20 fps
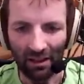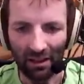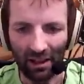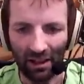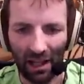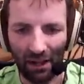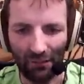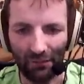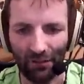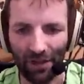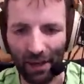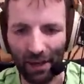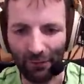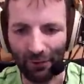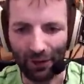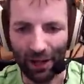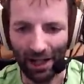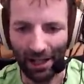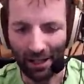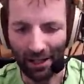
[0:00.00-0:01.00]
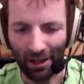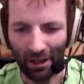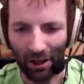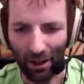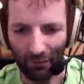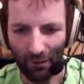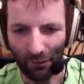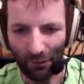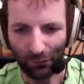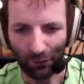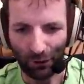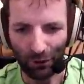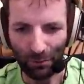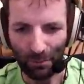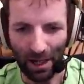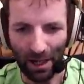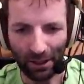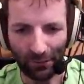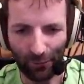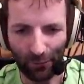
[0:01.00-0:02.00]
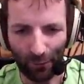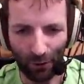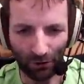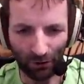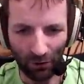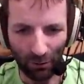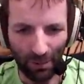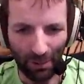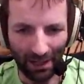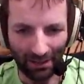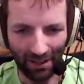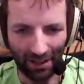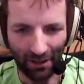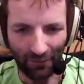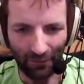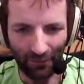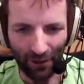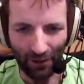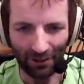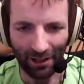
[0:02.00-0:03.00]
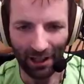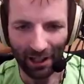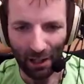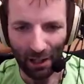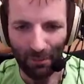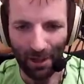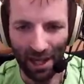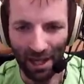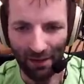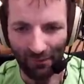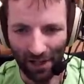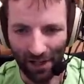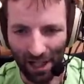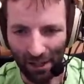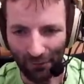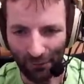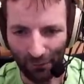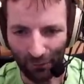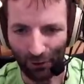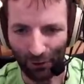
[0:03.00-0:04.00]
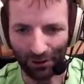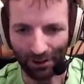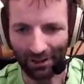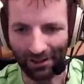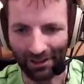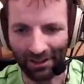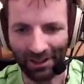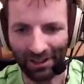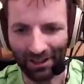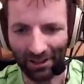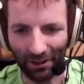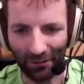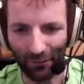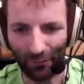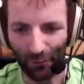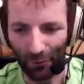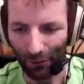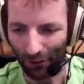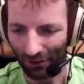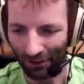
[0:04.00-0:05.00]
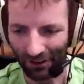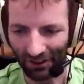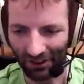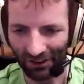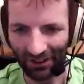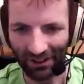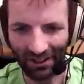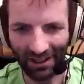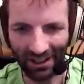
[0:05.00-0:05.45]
I've never had a car with such bad force feedback that I felt like I may have inverted the forces.